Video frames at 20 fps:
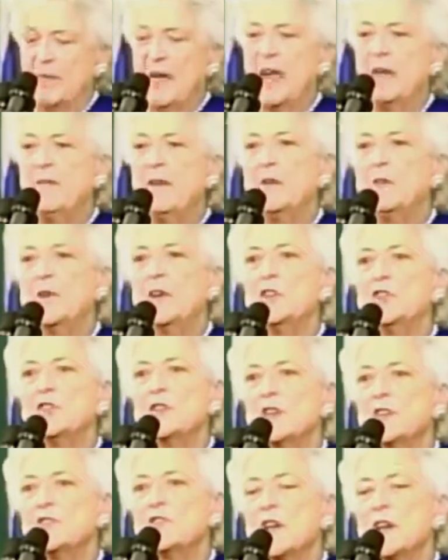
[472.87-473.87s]
maybe we should
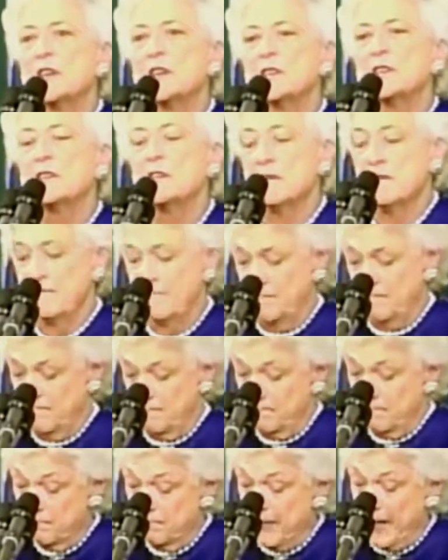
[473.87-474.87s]
adjust
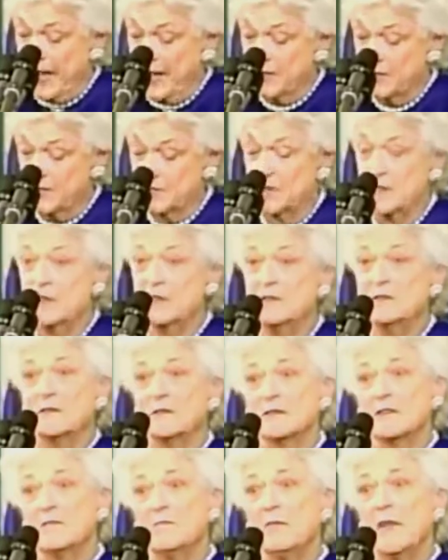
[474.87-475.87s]
faster,
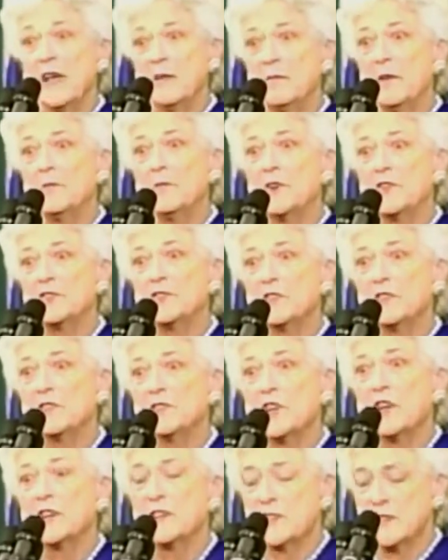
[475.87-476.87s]
maybe we should
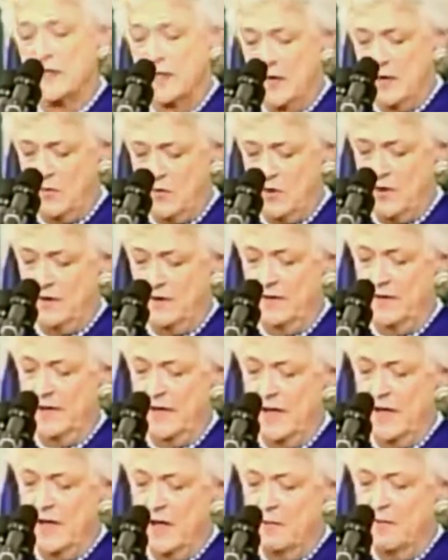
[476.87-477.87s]
adjust slower.
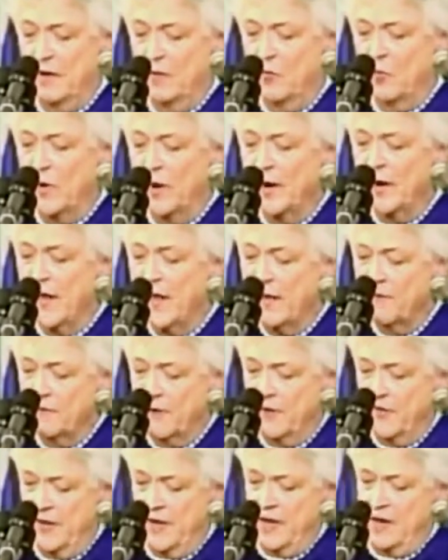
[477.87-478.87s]
But
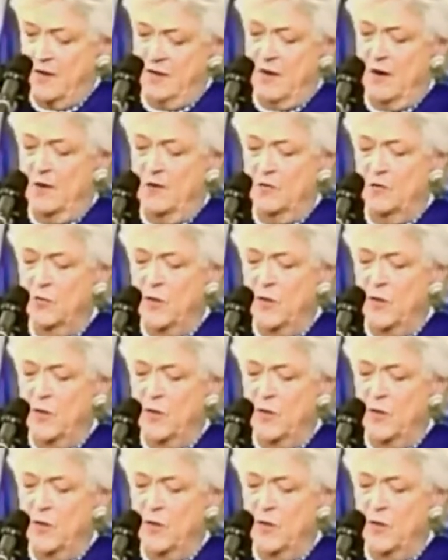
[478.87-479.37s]
whatever the era,